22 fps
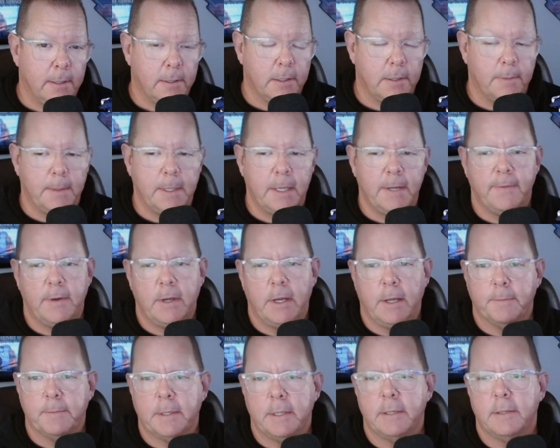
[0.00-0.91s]
to be
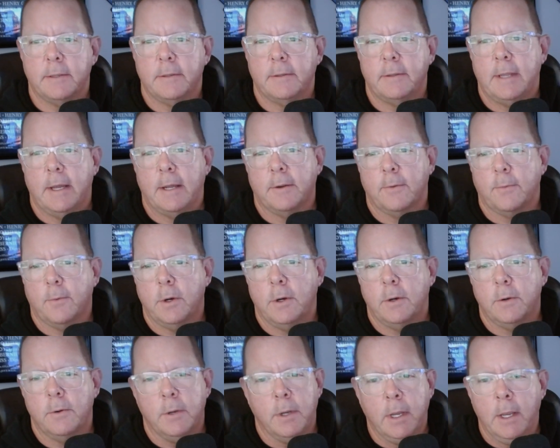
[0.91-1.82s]
developed down the
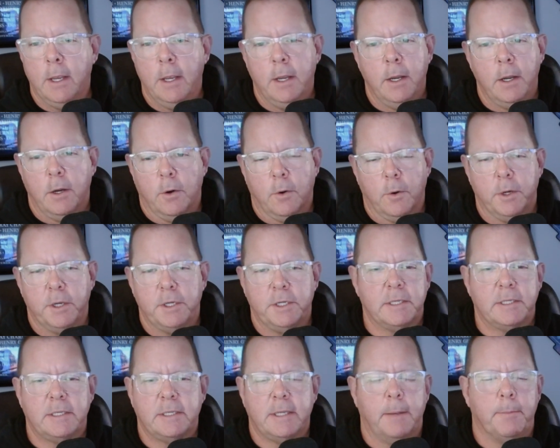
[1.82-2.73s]
road, or are you
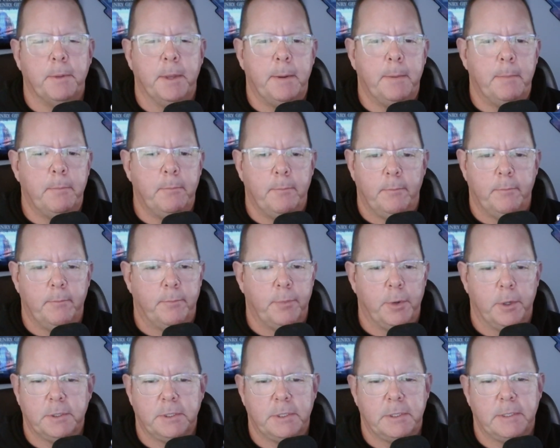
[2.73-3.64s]
just simply
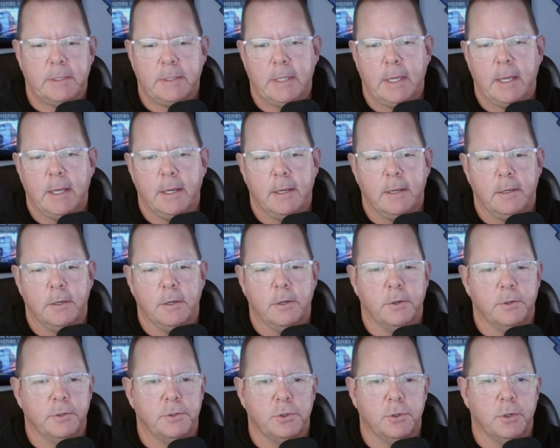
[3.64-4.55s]
purchasing
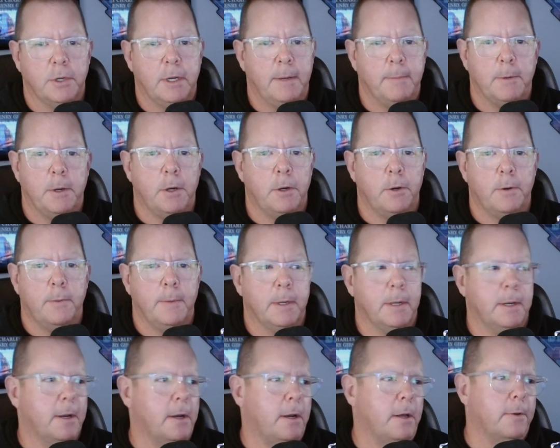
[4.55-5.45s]
your dream home
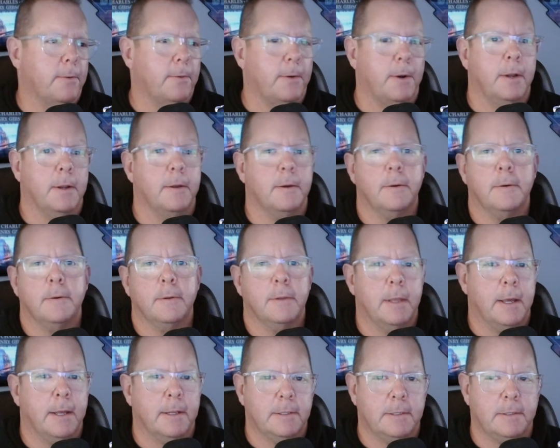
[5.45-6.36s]
in Colorado
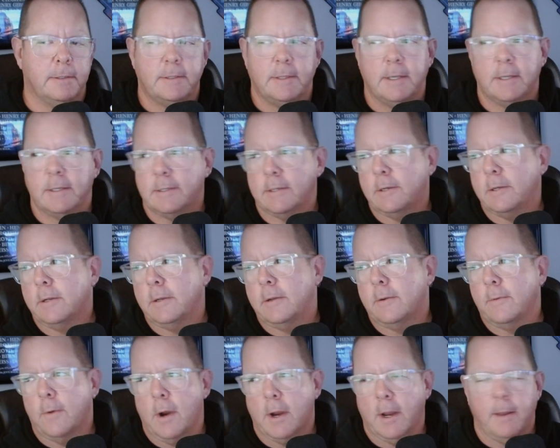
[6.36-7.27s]
that sits on
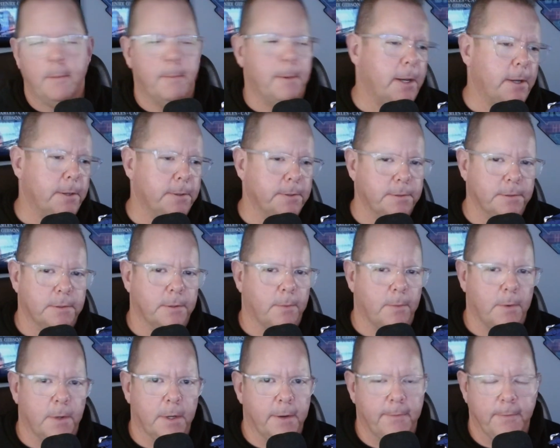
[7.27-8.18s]
the Rocky Mountains or
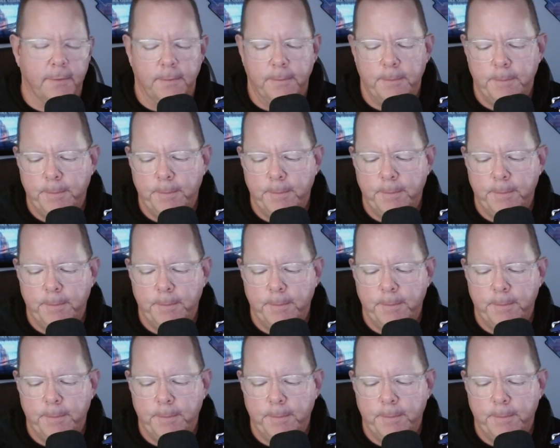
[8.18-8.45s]
whatever?